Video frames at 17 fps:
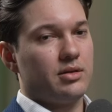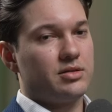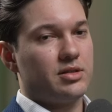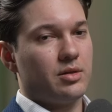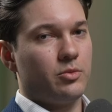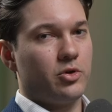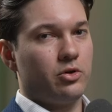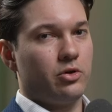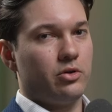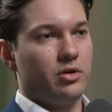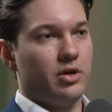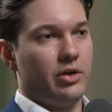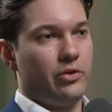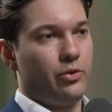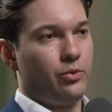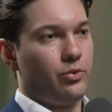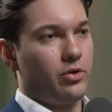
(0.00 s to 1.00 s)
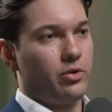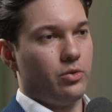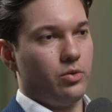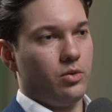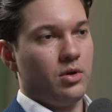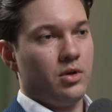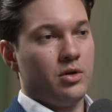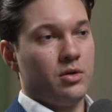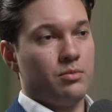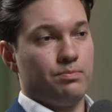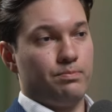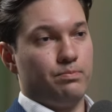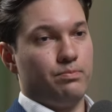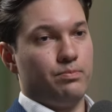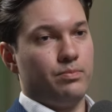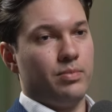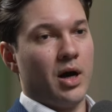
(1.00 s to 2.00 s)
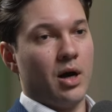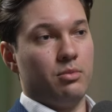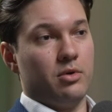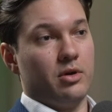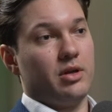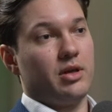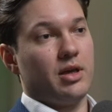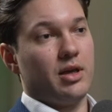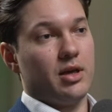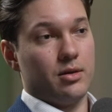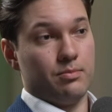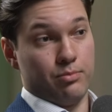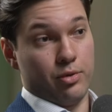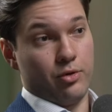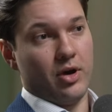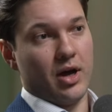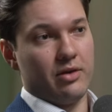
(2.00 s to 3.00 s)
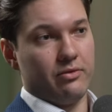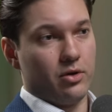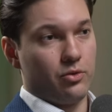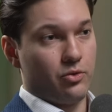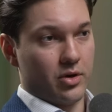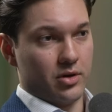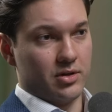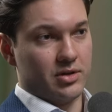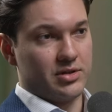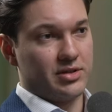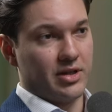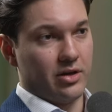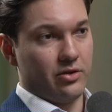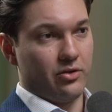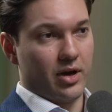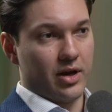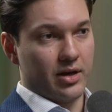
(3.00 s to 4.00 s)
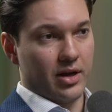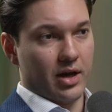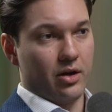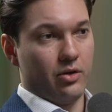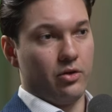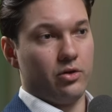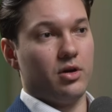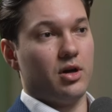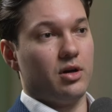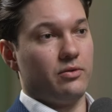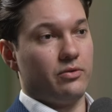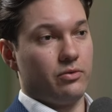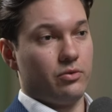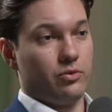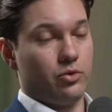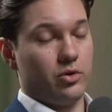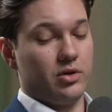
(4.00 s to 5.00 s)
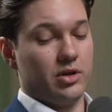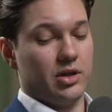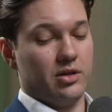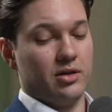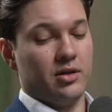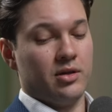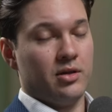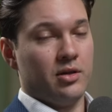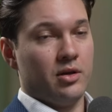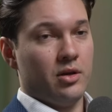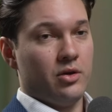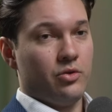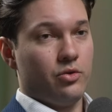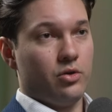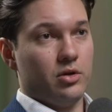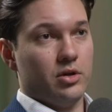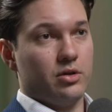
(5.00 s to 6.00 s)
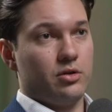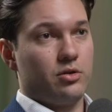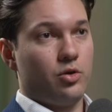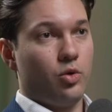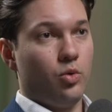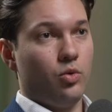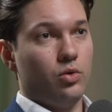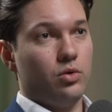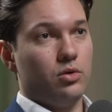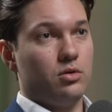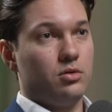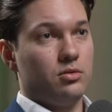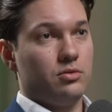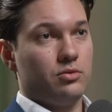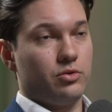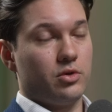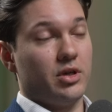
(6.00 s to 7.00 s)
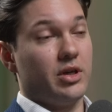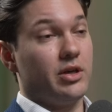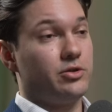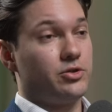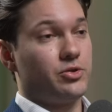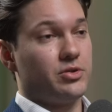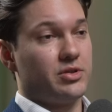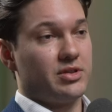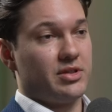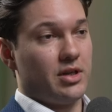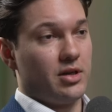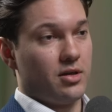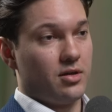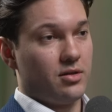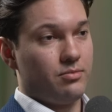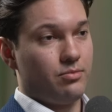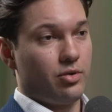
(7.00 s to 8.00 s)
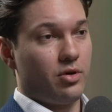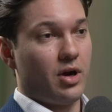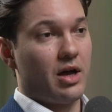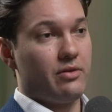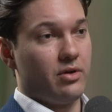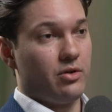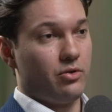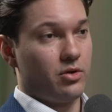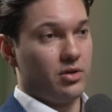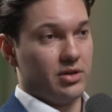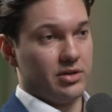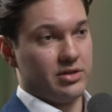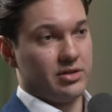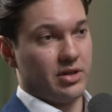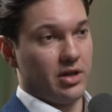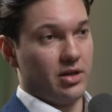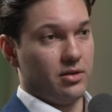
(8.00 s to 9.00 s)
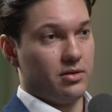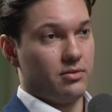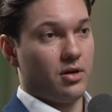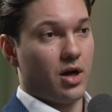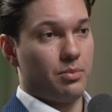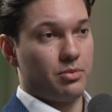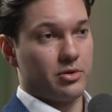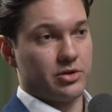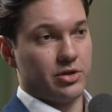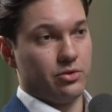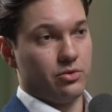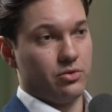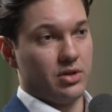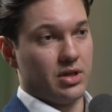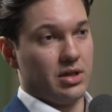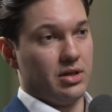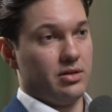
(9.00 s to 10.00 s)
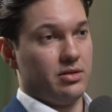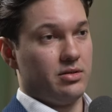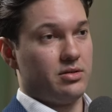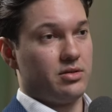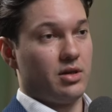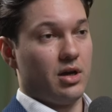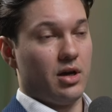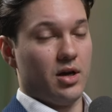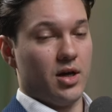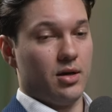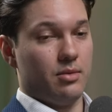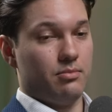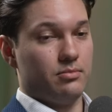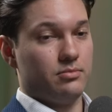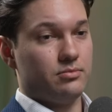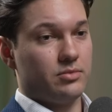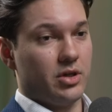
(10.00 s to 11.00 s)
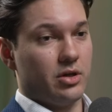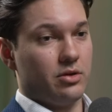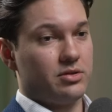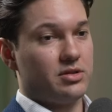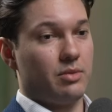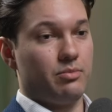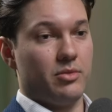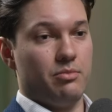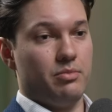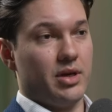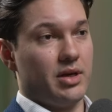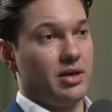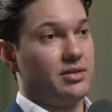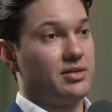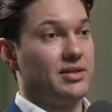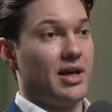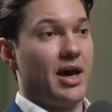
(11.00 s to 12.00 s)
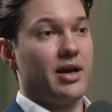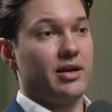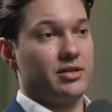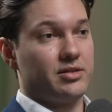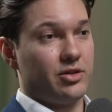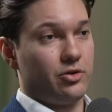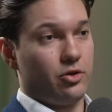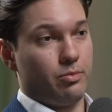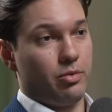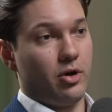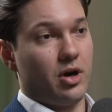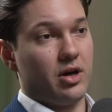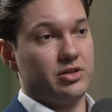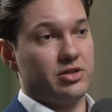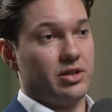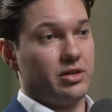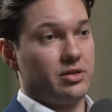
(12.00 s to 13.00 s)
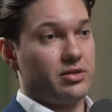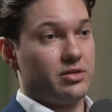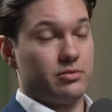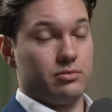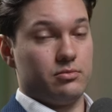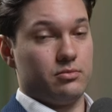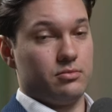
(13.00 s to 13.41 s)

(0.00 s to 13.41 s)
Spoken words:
Similarly, through public and private real estate right now, there are a lot of really, really cool, really interesting private real estate opportunities. Some of the biggest data center projects,